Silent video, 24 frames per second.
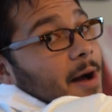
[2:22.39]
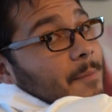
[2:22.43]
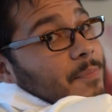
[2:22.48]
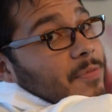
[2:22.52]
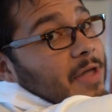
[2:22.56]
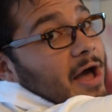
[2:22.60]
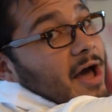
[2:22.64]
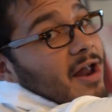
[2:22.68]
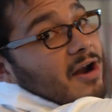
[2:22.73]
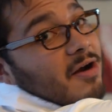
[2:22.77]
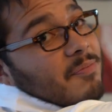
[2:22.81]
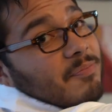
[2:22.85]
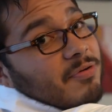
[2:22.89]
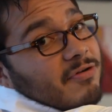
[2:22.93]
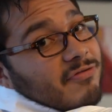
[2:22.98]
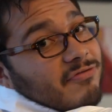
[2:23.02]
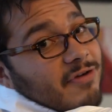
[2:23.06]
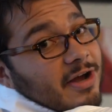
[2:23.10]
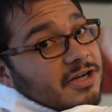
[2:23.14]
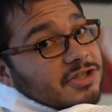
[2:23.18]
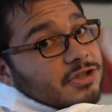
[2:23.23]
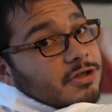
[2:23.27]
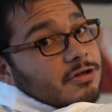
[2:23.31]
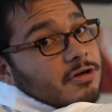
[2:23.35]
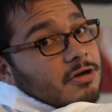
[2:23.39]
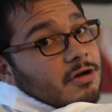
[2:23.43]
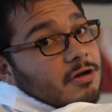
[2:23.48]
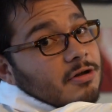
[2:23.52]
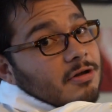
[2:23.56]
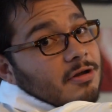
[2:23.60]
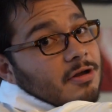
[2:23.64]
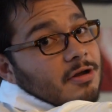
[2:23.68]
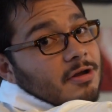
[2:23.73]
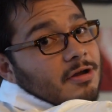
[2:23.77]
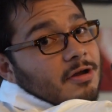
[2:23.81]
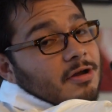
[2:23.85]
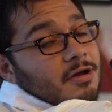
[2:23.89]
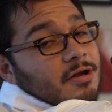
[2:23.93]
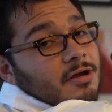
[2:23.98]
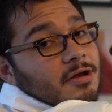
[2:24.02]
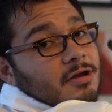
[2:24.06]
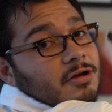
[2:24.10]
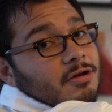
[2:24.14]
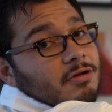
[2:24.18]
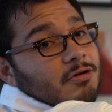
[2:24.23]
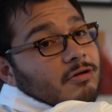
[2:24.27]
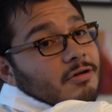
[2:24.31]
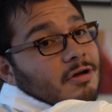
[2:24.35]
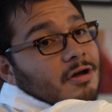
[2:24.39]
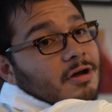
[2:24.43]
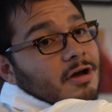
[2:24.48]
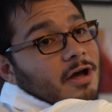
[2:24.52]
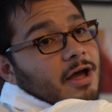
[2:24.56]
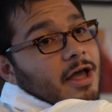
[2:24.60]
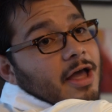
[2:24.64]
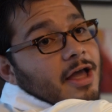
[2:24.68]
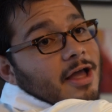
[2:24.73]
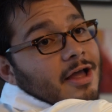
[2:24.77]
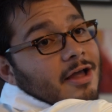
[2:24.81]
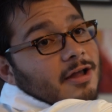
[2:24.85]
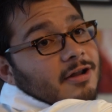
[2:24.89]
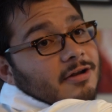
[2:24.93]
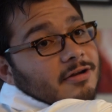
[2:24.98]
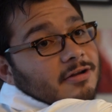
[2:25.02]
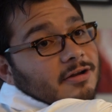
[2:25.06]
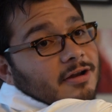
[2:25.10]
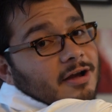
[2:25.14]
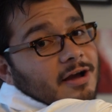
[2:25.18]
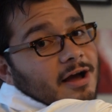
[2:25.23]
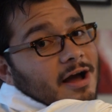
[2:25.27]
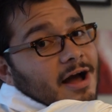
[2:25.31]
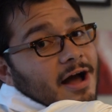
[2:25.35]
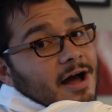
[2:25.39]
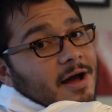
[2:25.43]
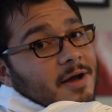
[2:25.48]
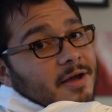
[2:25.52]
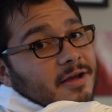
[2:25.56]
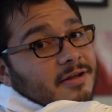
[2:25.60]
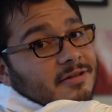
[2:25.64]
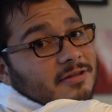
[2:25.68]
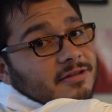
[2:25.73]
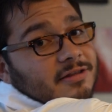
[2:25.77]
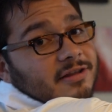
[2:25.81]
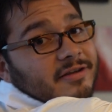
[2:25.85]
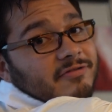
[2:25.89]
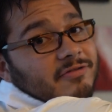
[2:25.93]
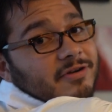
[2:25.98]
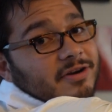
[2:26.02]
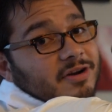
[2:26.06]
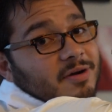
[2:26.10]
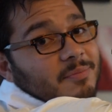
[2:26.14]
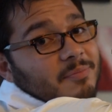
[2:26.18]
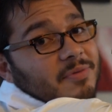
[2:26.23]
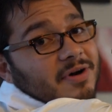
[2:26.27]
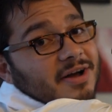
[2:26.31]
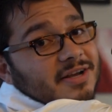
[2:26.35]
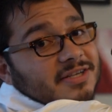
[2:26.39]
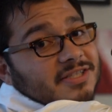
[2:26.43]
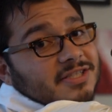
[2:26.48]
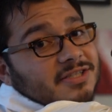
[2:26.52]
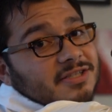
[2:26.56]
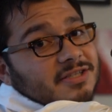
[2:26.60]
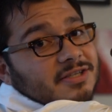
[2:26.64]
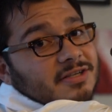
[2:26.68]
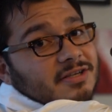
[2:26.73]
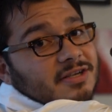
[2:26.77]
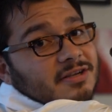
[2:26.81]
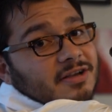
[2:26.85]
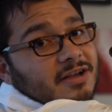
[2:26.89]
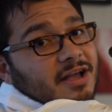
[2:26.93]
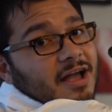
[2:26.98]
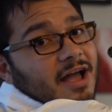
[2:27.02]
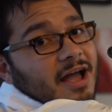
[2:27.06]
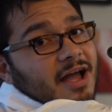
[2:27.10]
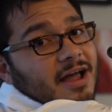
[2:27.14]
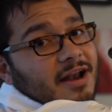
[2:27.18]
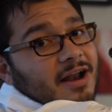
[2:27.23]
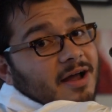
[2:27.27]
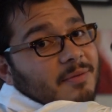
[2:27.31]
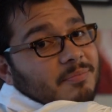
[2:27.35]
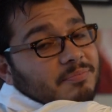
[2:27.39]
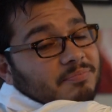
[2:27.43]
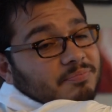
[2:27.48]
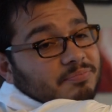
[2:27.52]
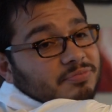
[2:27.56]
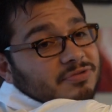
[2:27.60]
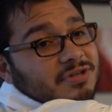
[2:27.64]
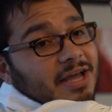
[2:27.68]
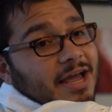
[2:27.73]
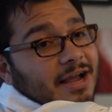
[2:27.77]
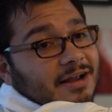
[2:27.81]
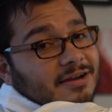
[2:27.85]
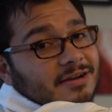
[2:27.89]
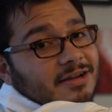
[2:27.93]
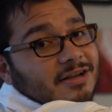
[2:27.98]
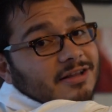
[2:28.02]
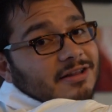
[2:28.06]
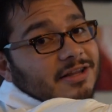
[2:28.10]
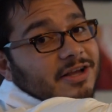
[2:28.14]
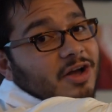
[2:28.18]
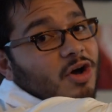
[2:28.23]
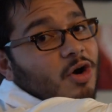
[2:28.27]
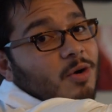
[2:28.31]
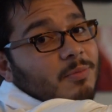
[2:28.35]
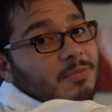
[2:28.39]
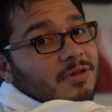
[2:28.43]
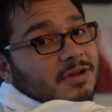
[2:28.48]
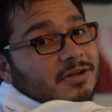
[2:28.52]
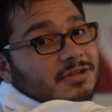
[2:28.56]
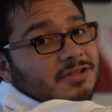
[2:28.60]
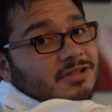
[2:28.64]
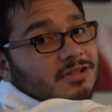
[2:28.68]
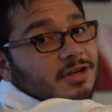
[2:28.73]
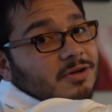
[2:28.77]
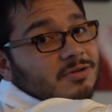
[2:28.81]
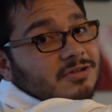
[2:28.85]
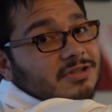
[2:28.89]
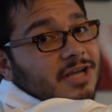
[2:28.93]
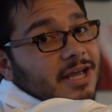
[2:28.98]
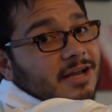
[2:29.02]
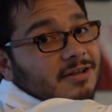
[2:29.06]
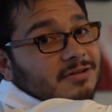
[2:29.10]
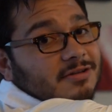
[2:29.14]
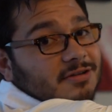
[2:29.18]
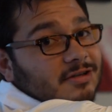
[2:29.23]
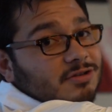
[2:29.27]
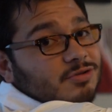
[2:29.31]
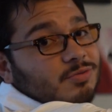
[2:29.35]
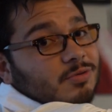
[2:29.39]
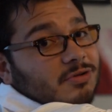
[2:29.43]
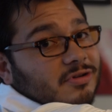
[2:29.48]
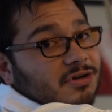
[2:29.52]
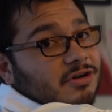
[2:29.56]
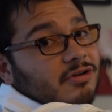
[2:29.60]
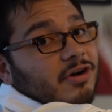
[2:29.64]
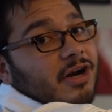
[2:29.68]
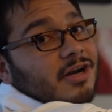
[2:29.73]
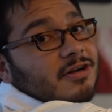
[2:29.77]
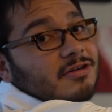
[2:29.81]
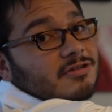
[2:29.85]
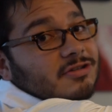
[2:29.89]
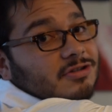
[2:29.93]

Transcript: I'm not a professional. And I live in a bus, and I'm technically homeless, so take this with a grain of